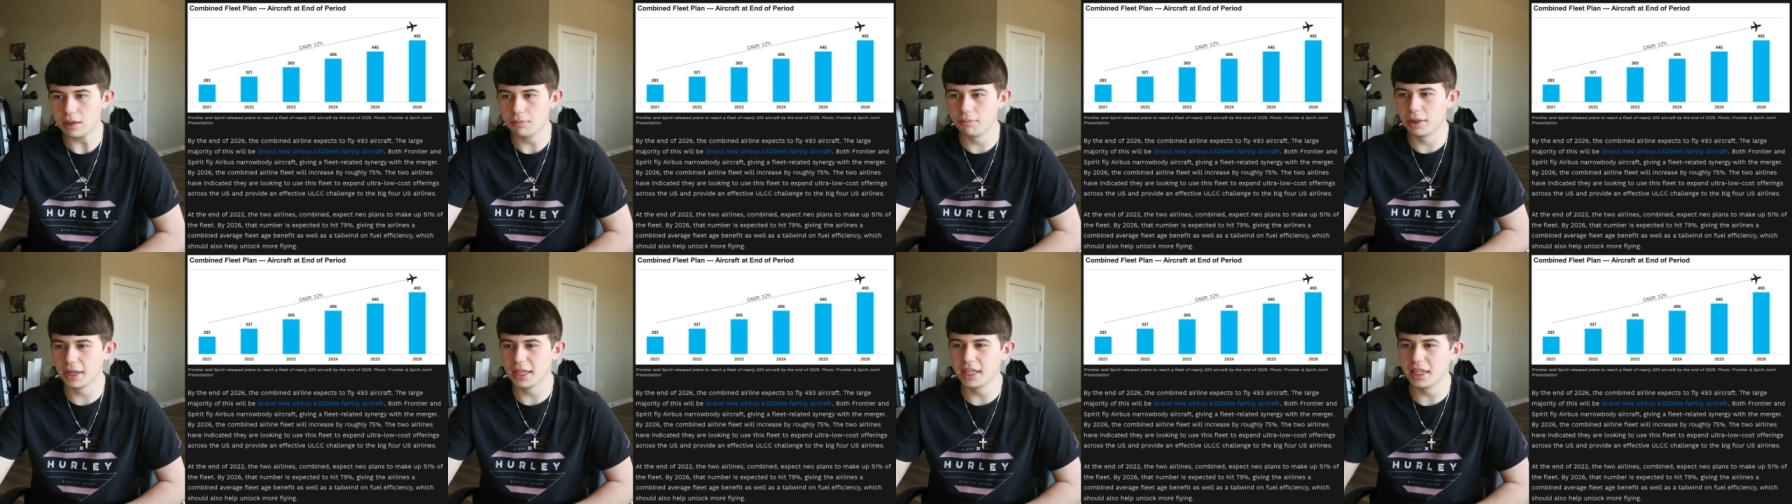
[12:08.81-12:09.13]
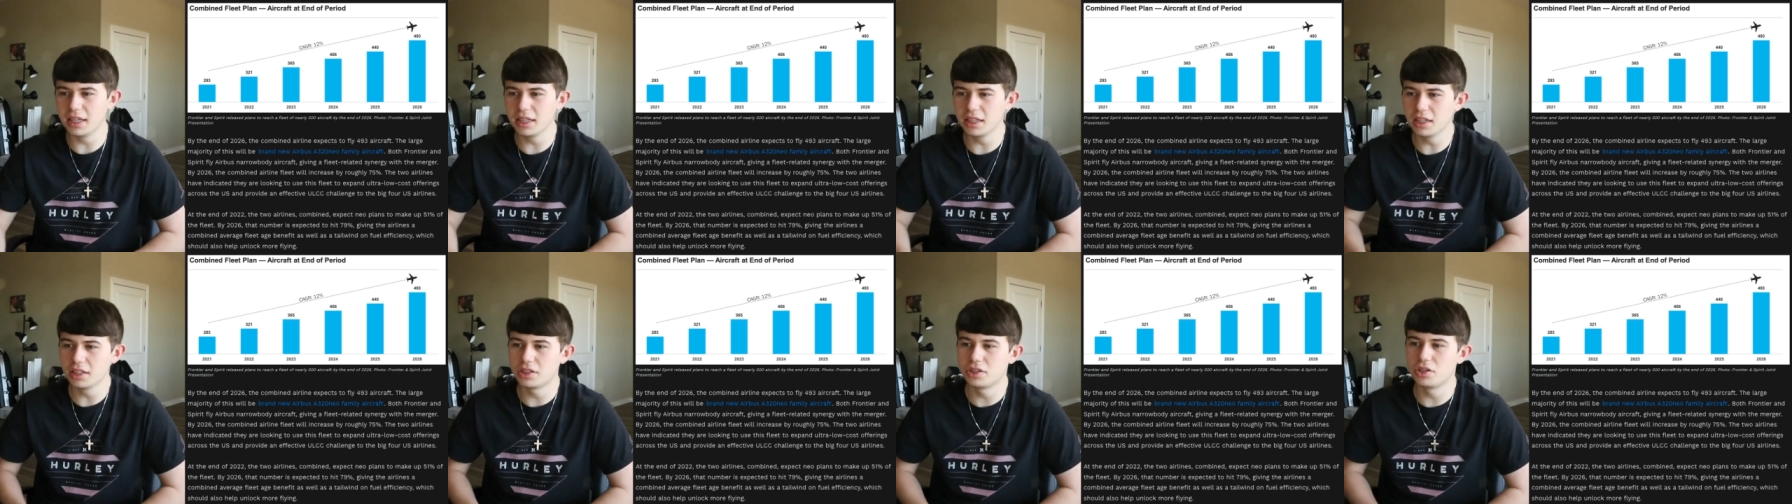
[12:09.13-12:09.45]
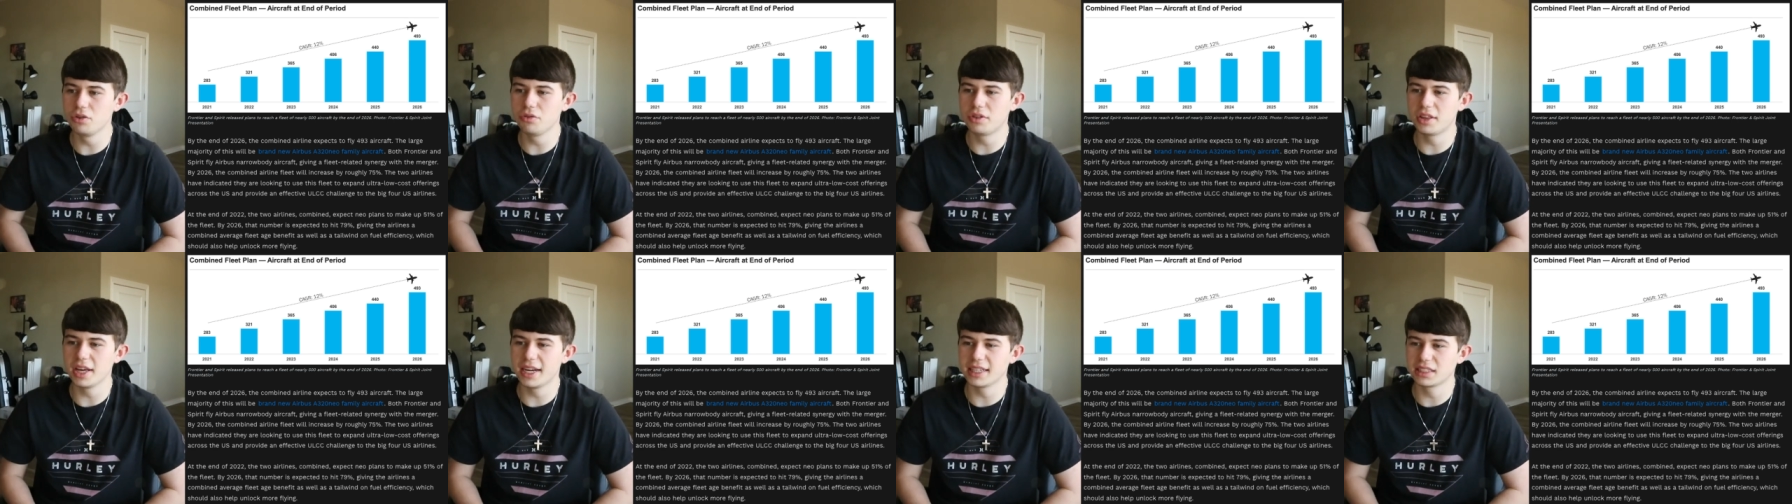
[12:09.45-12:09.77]
By the end of
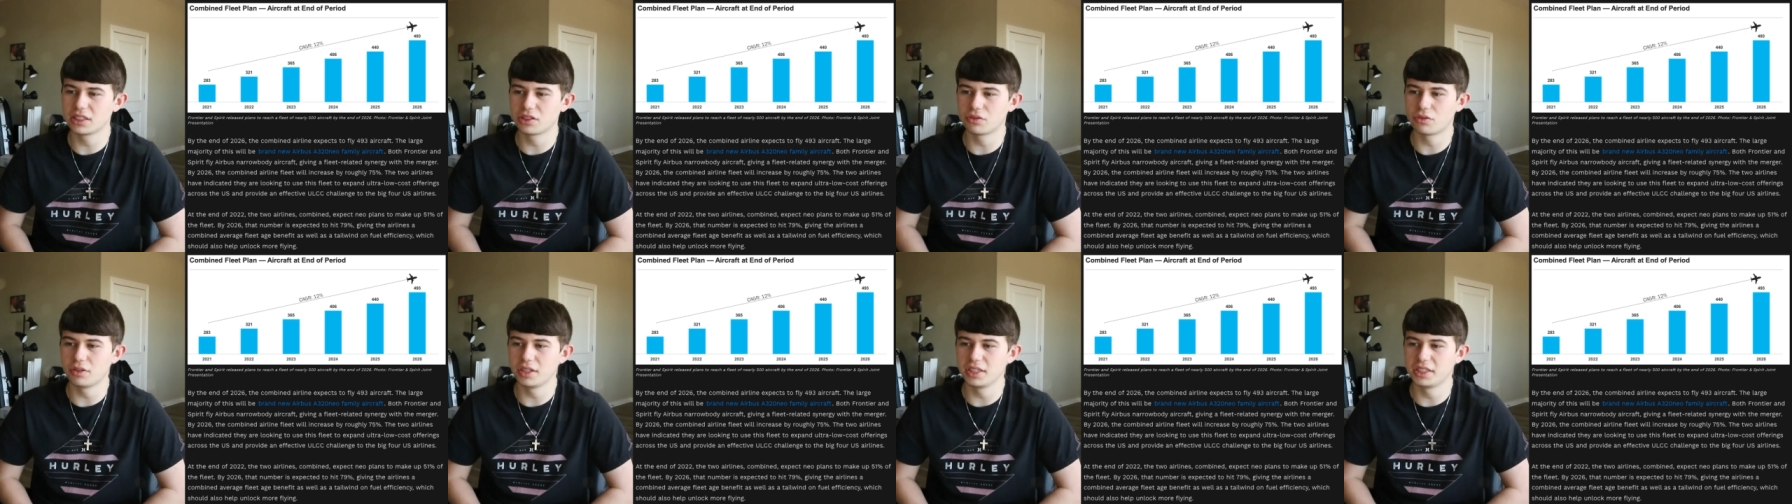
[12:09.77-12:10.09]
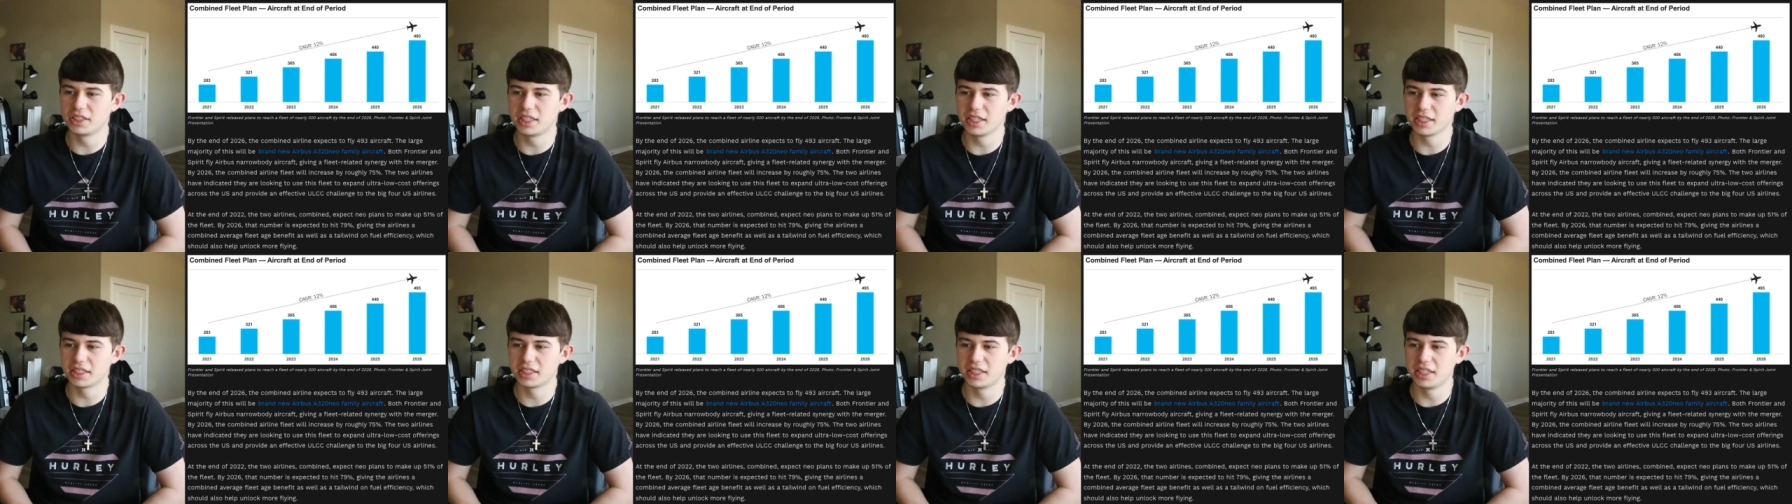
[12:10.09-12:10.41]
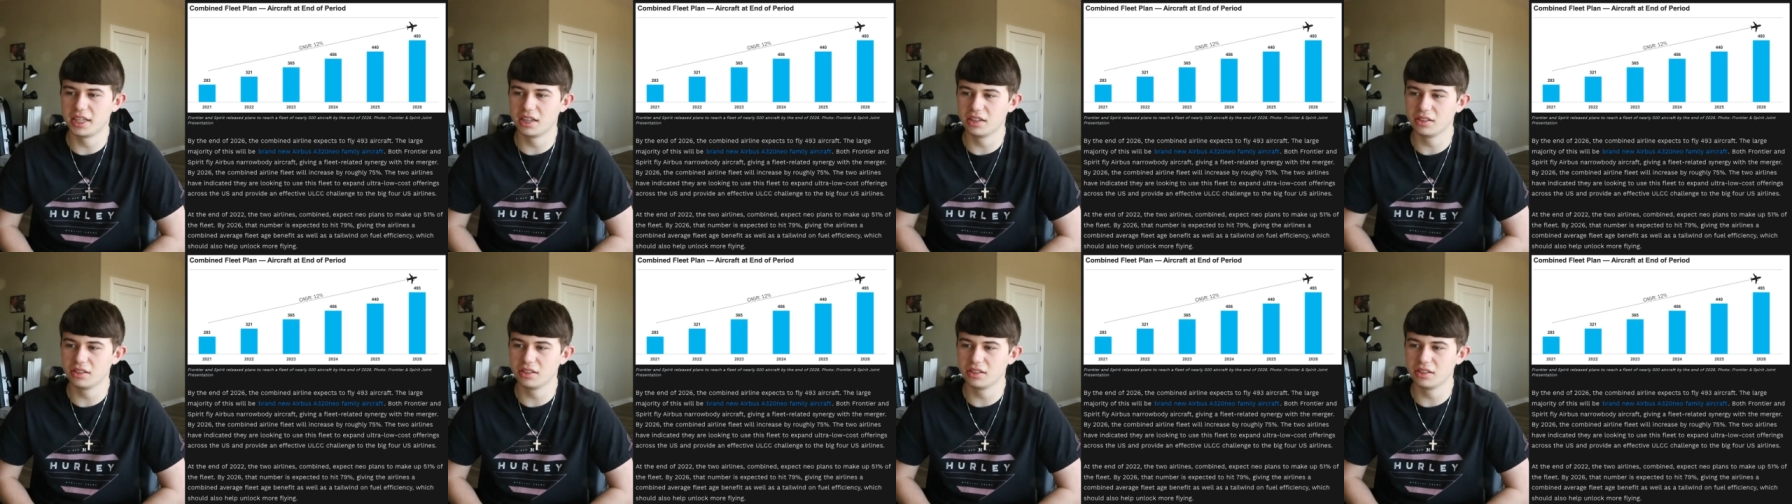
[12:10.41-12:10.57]
2026, the